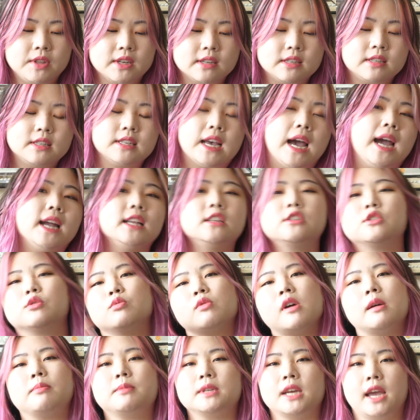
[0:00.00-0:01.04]
The side
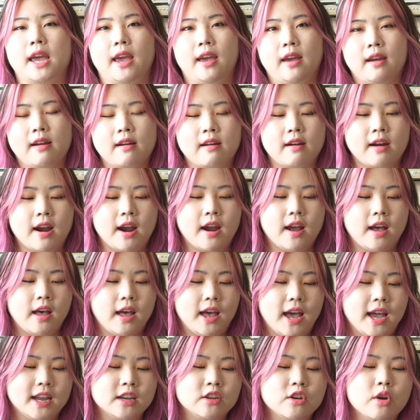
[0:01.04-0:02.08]
swept hair,
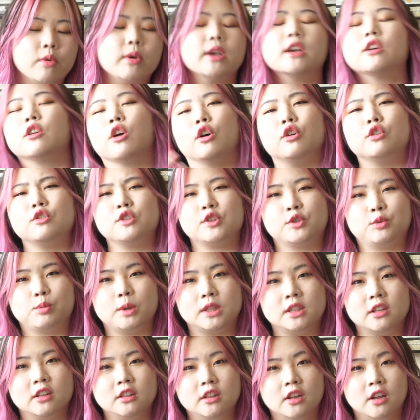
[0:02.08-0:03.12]
I know it goes
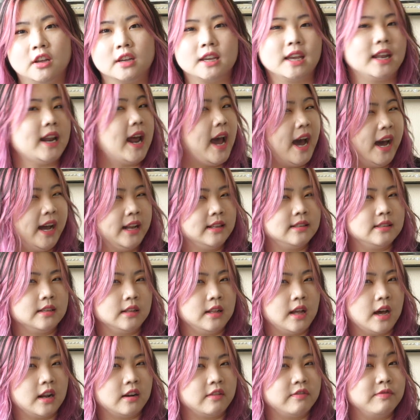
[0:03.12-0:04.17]
with the look, it adds a
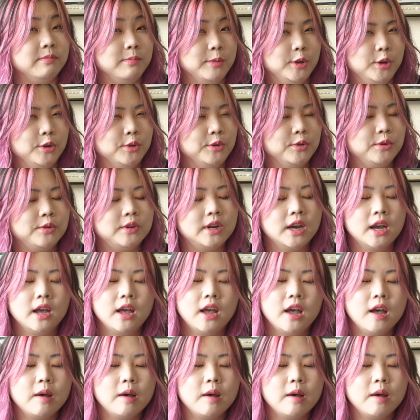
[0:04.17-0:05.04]
lot of mood,